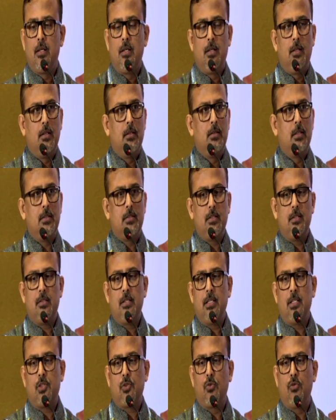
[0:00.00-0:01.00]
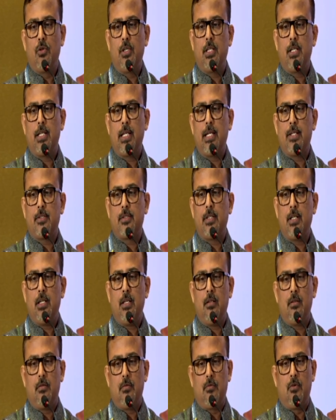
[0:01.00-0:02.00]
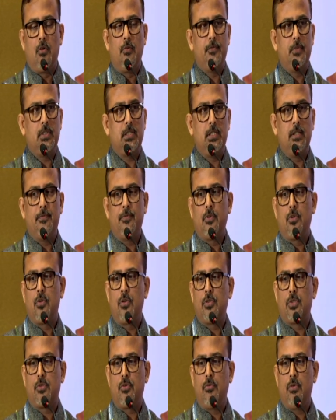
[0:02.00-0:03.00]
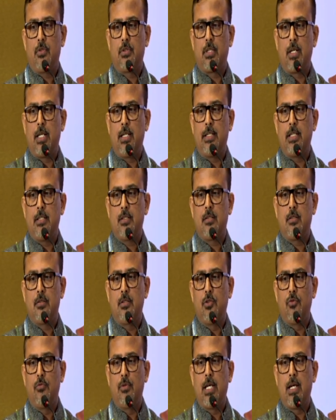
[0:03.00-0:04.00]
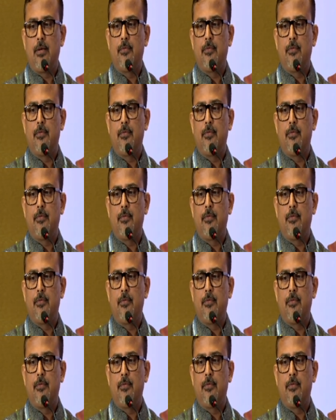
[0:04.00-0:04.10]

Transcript: This is the shoulder X-ray. Obviously for osteoarthritis, you will have a